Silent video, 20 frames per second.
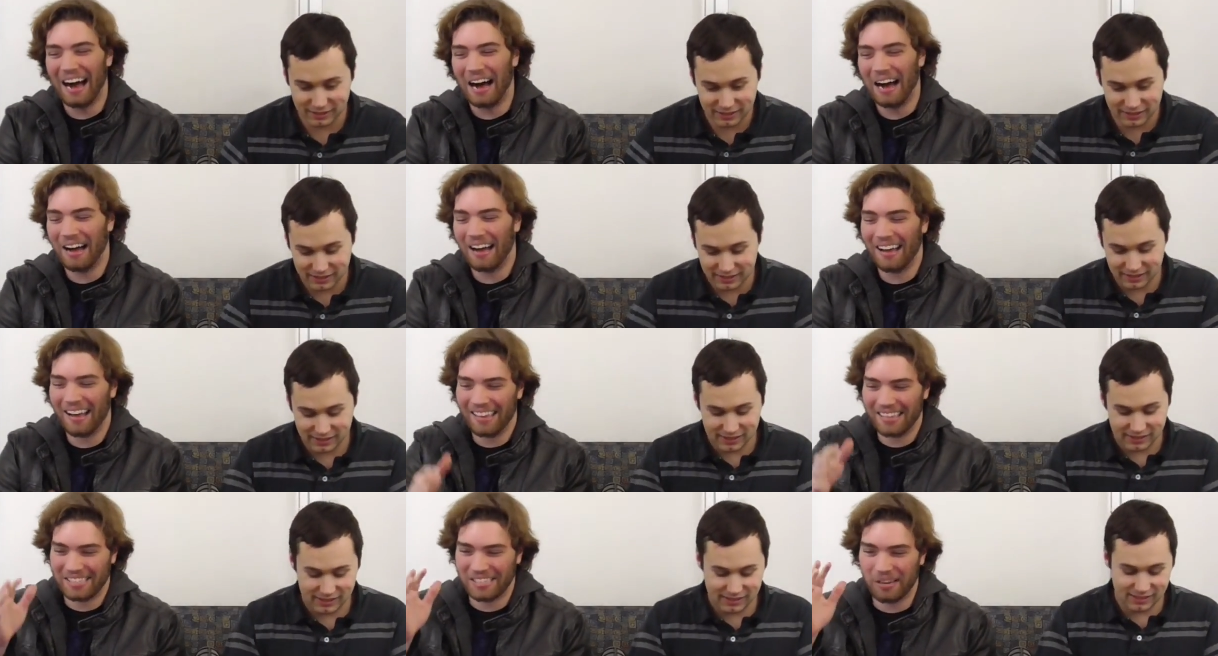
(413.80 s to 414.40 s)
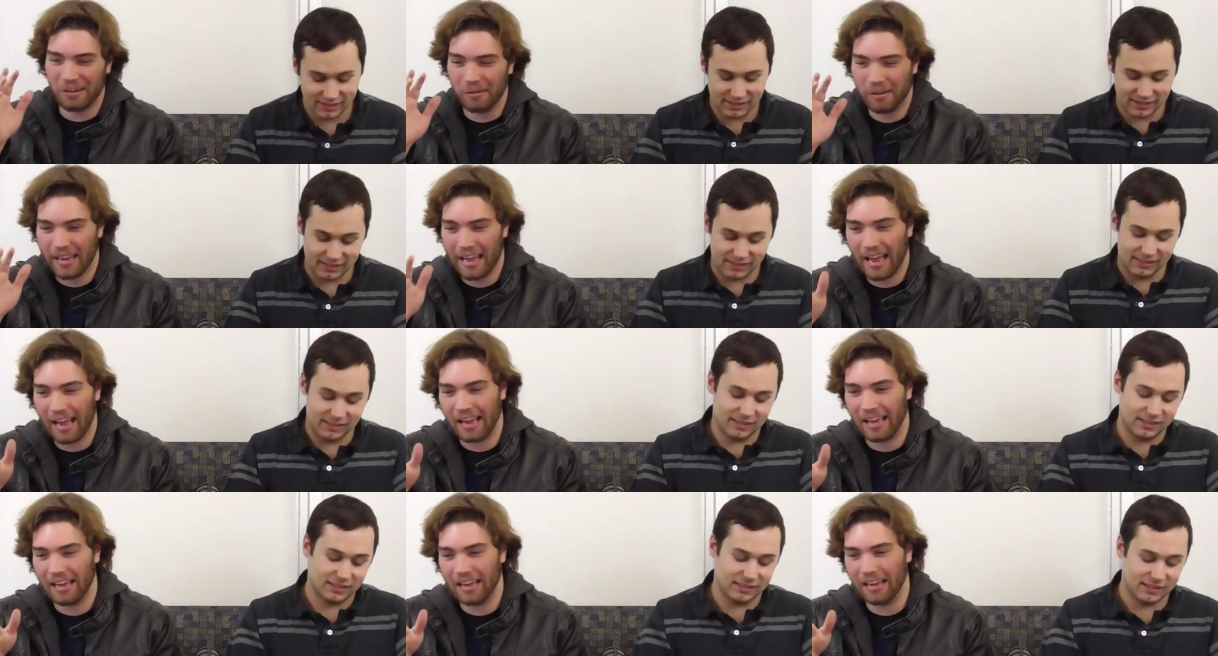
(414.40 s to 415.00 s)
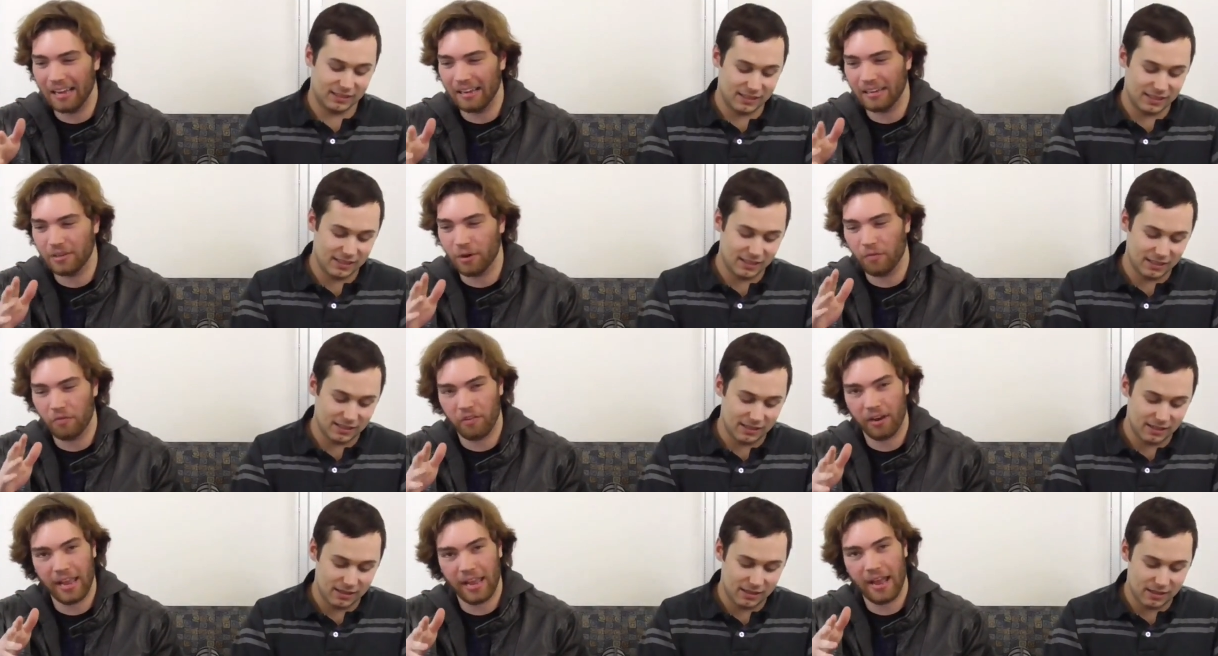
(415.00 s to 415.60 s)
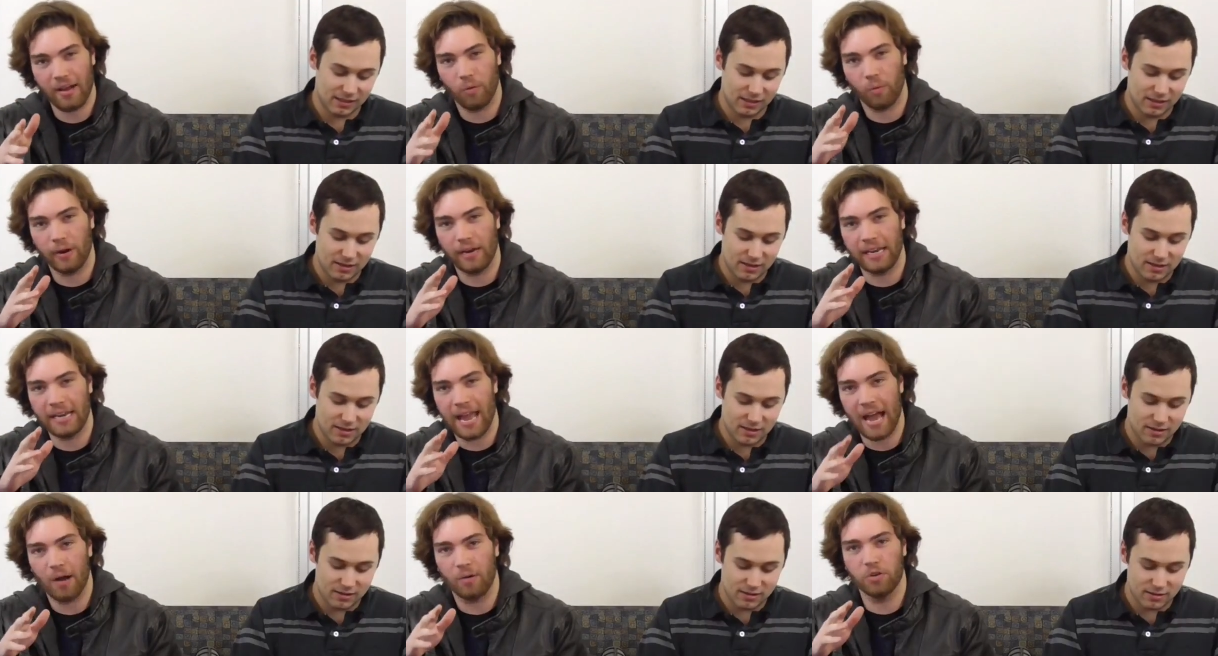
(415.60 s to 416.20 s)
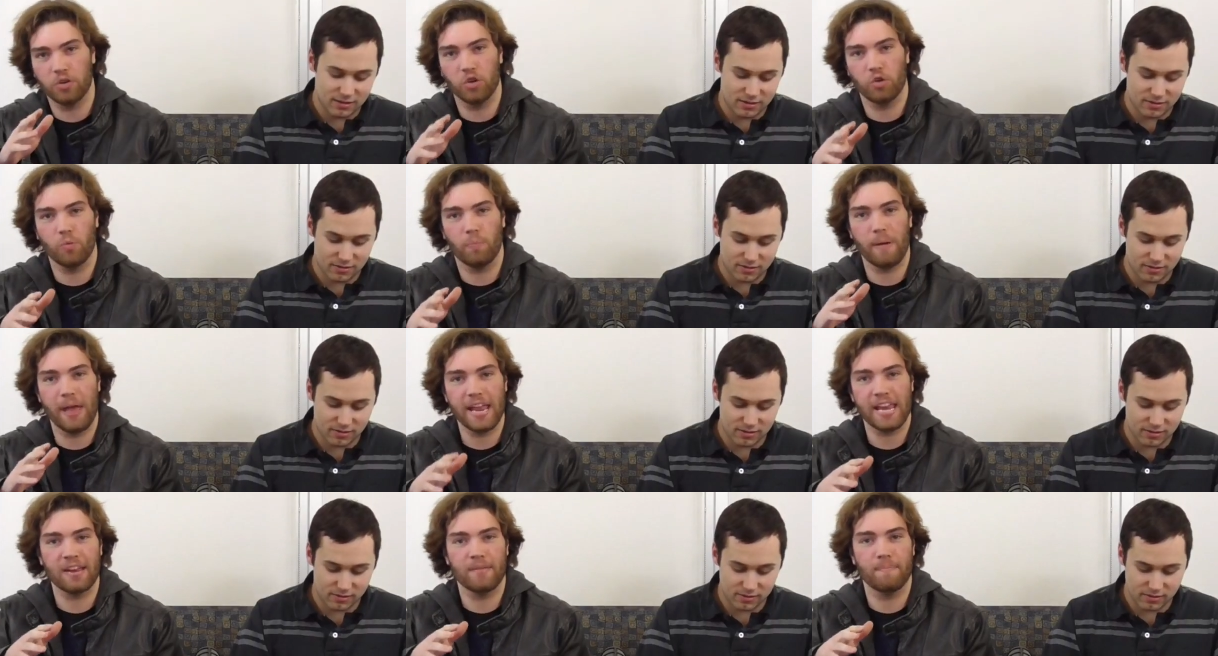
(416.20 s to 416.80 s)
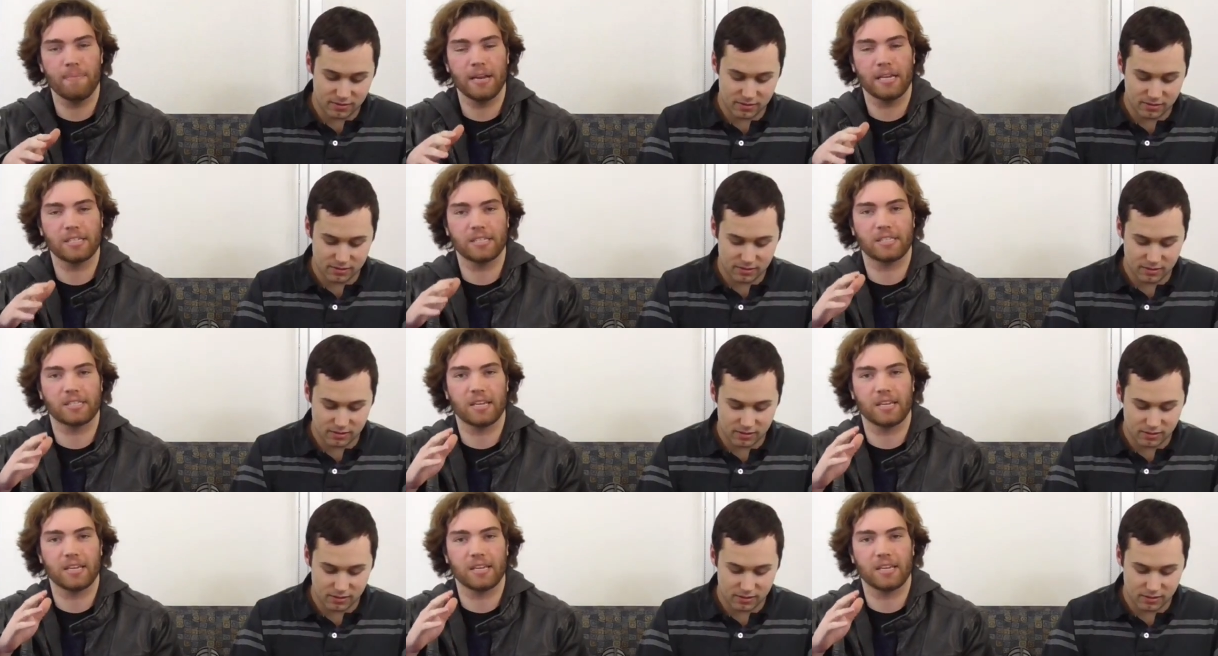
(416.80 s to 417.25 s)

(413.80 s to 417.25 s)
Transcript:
Speaker 1: uh, so yeah, uh, don't forget we now do bacon bits